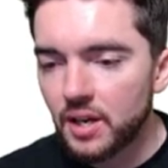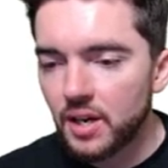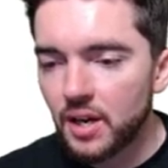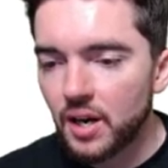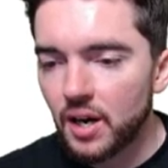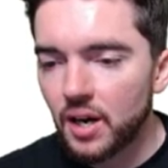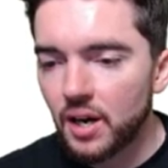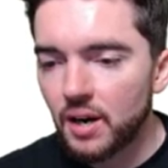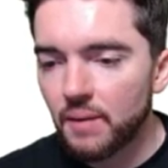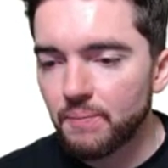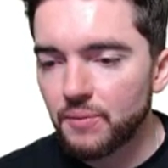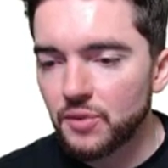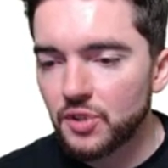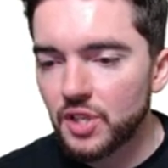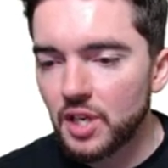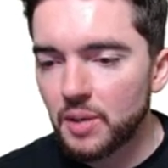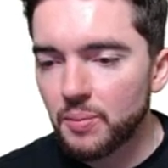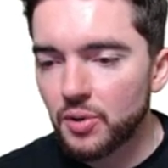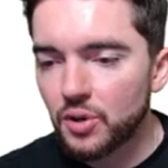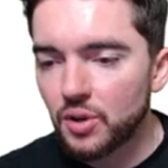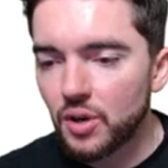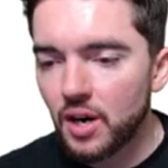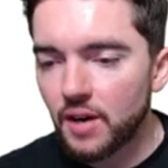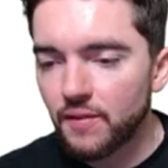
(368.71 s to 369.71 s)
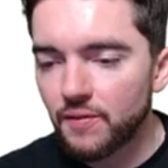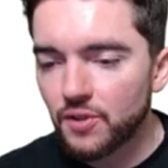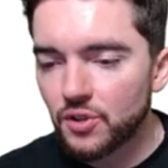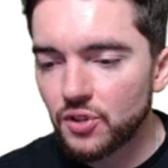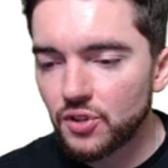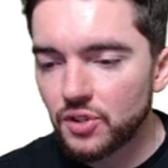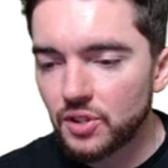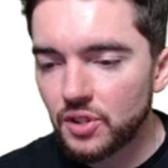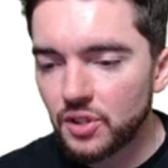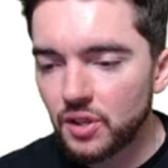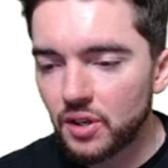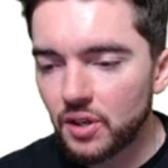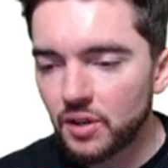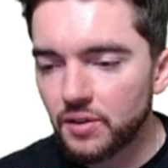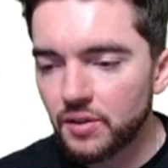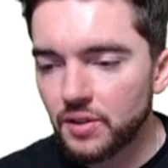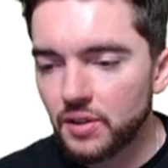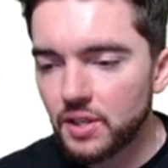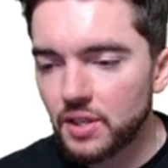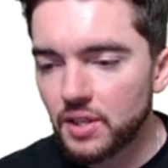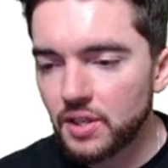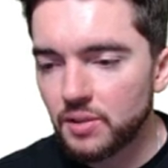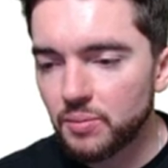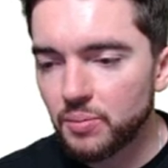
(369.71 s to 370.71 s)
Um, Zapier offers
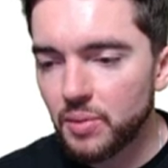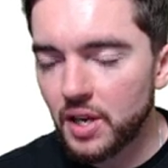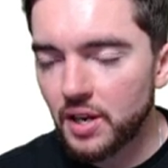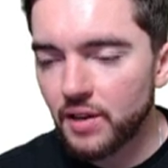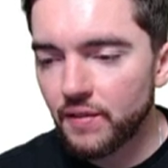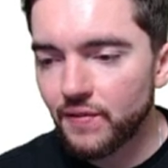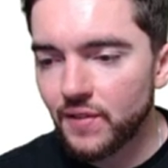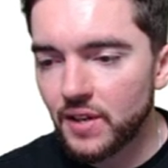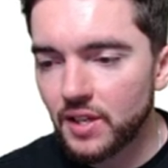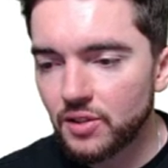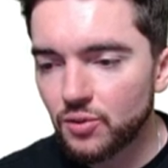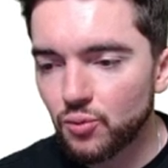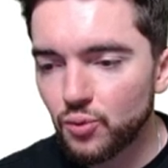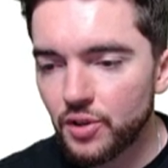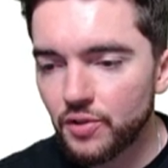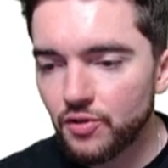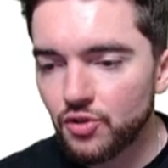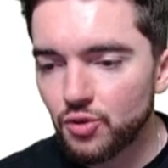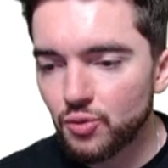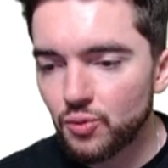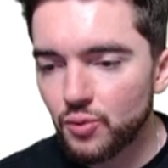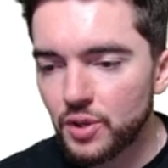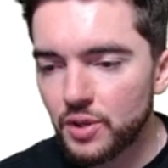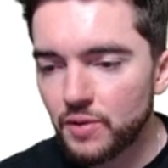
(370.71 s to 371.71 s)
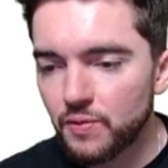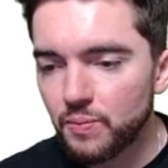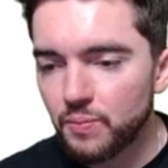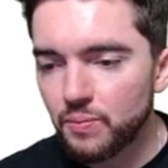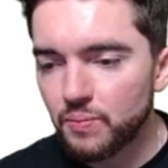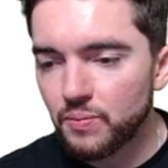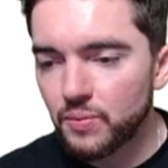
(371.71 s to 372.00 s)
these benefits we've we've